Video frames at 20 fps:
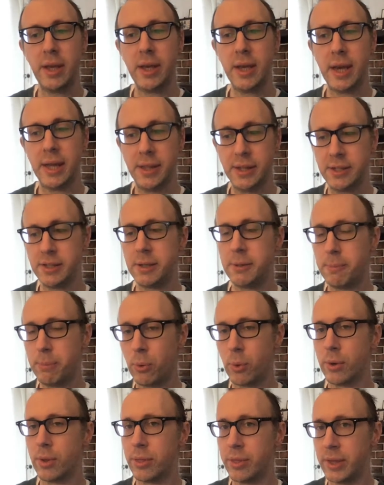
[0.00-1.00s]
And this is an
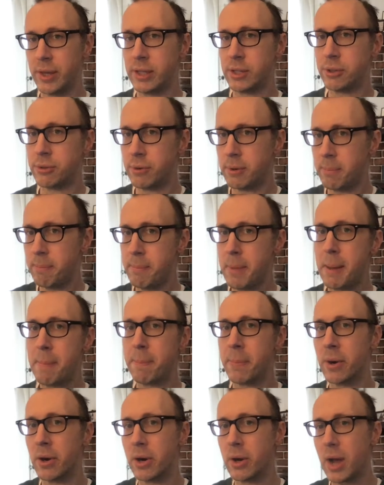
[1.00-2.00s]
important thing to
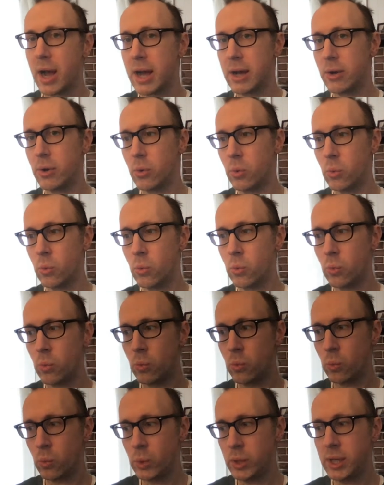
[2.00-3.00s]
remember.
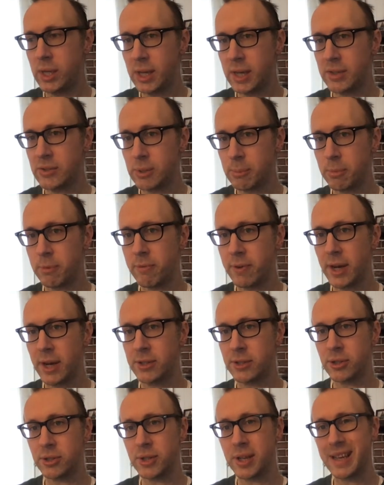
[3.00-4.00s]
We as
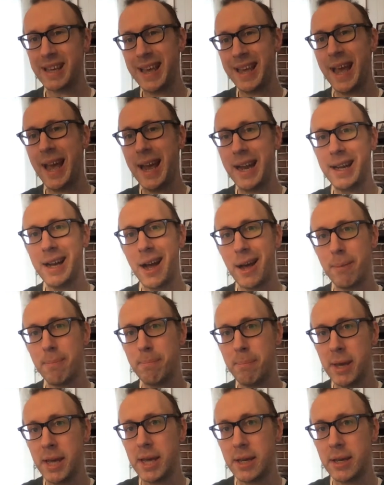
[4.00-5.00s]
improvisers cannot
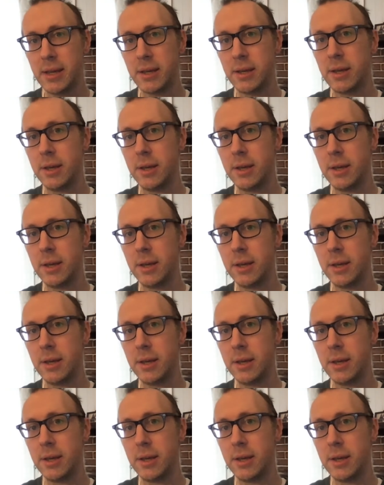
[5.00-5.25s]
make